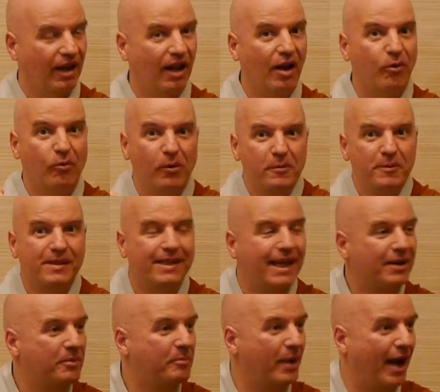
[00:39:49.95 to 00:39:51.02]
And what was
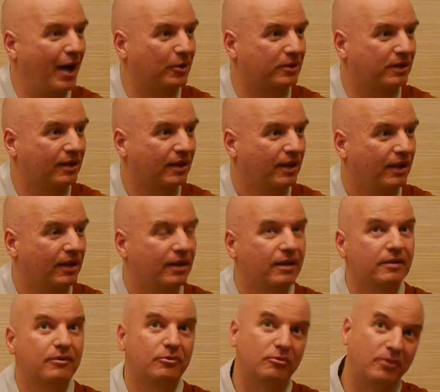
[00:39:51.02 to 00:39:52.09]
that about?
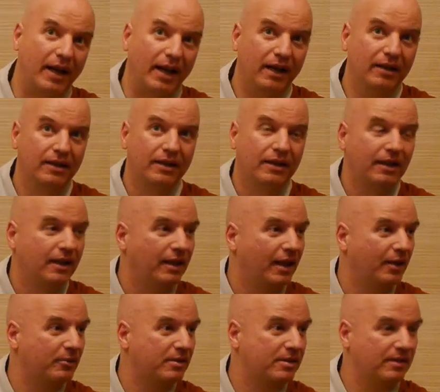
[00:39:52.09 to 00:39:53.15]
Well,
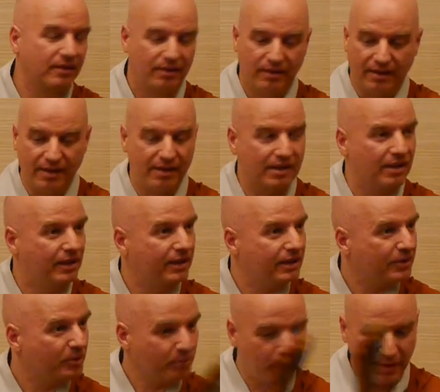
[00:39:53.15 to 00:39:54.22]
it was these
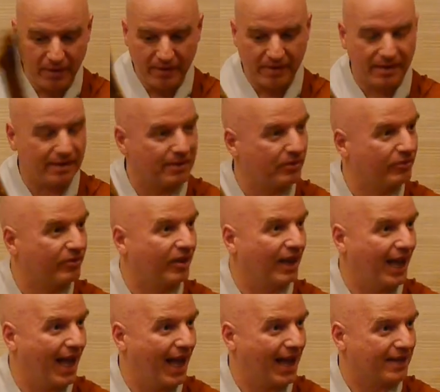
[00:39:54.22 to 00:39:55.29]
little pieces of
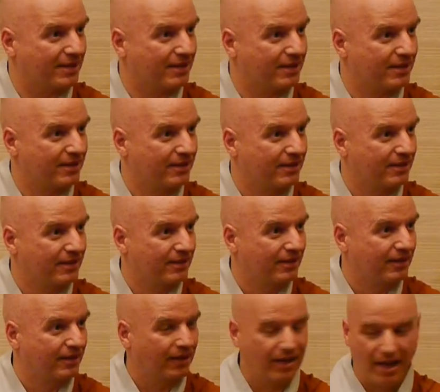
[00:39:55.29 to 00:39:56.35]
glass
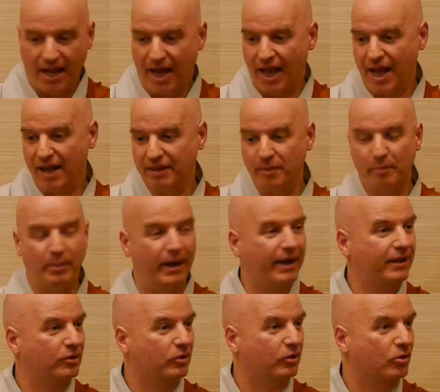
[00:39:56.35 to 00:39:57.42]
and a
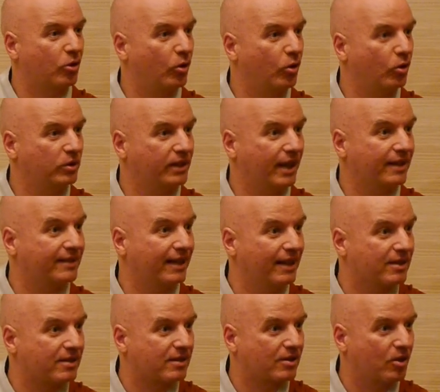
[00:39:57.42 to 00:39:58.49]
barrel called a
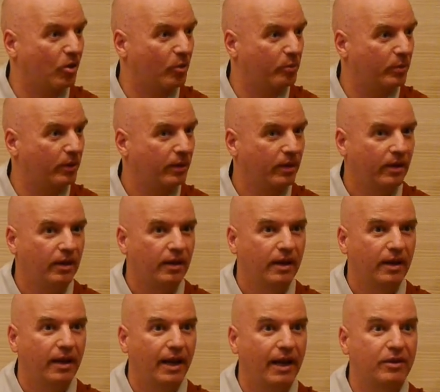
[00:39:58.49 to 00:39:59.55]
telescope.
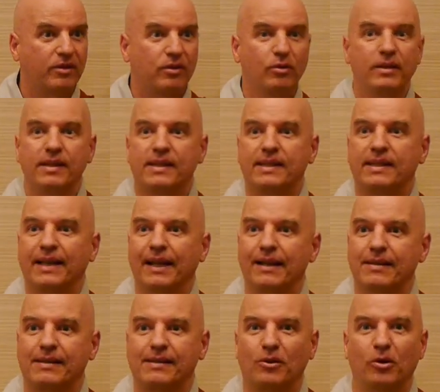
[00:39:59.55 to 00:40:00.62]
And through this
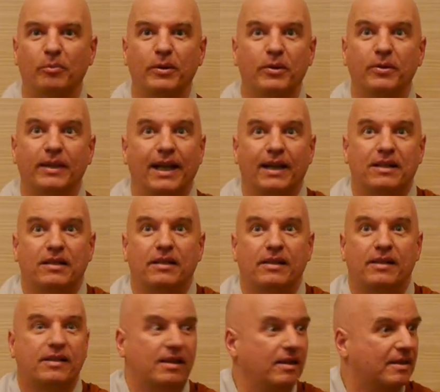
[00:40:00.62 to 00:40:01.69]
telescope, you could actually
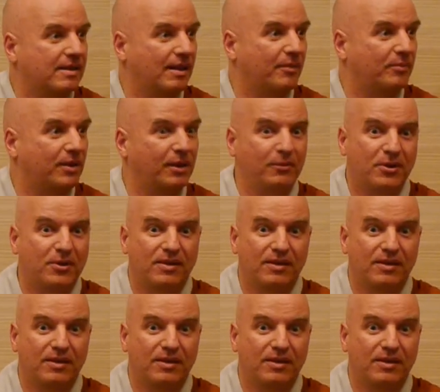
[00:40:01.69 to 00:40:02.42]
see something which